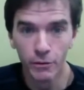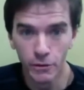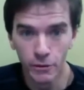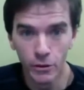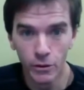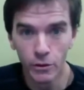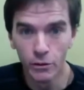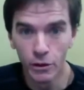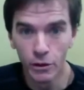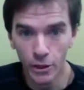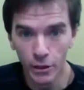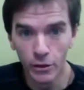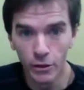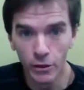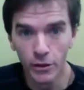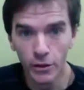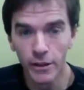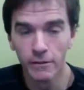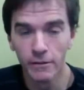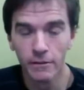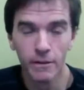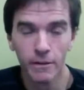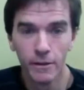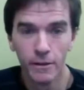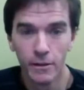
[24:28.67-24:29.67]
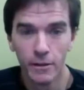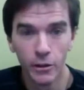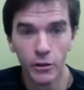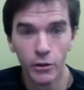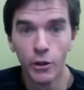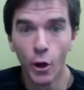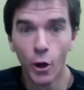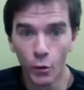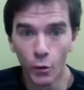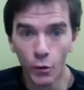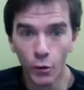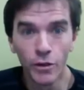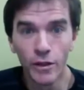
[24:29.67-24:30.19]
You
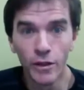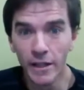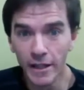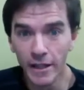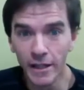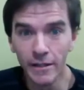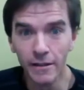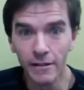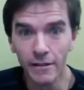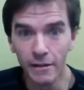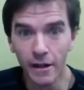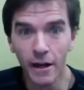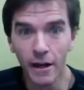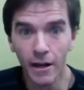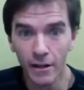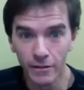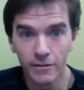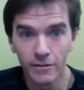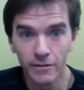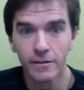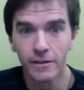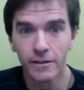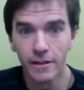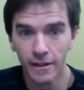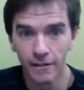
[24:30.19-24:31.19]
don't need us